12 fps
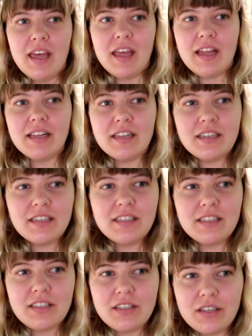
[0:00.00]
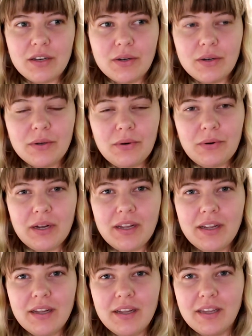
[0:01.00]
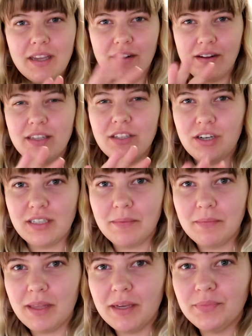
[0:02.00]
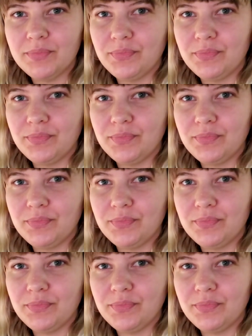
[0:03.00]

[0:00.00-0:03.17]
And so, here, let's try something.